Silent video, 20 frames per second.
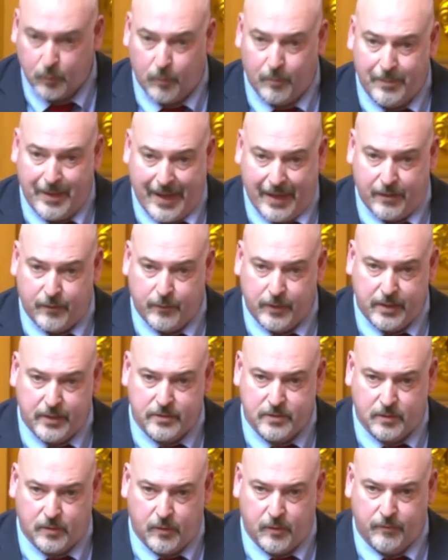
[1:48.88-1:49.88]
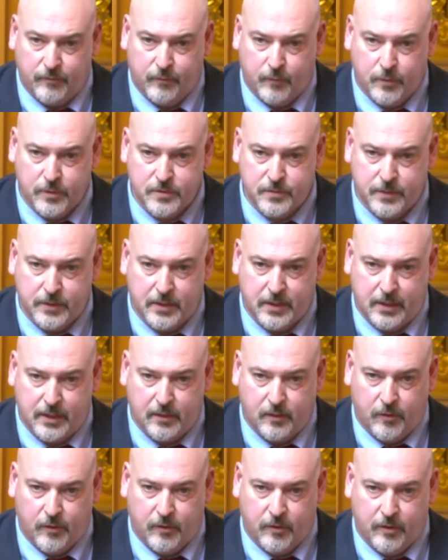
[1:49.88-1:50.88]
battery to law enforcement any
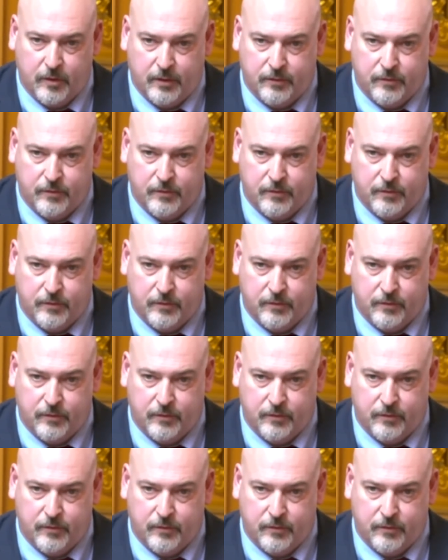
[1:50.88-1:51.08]
longer